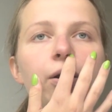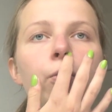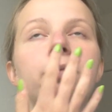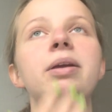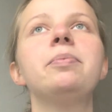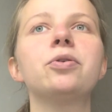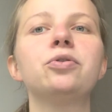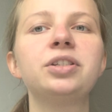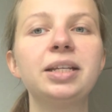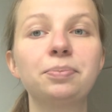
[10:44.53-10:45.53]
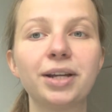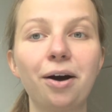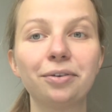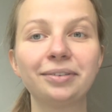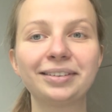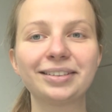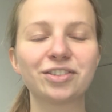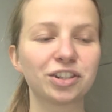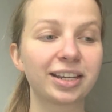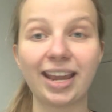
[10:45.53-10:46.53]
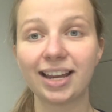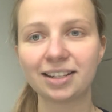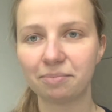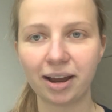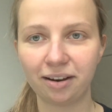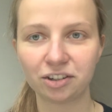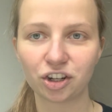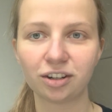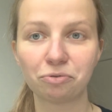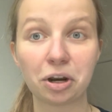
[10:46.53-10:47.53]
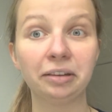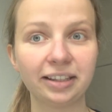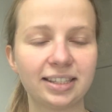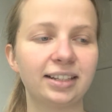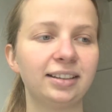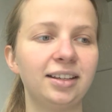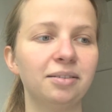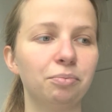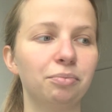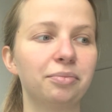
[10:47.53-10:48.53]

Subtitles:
or maybe you deep down just can't imagine realistically